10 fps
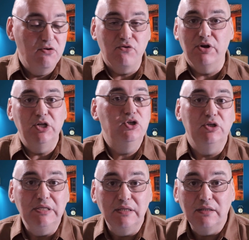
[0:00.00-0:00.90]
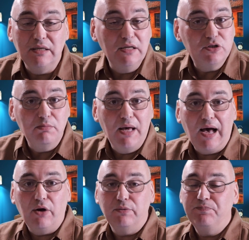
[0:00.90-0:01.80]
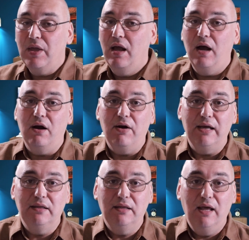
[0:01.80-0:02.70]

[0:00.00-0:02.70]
really you don't need it. It needs to be out. All right,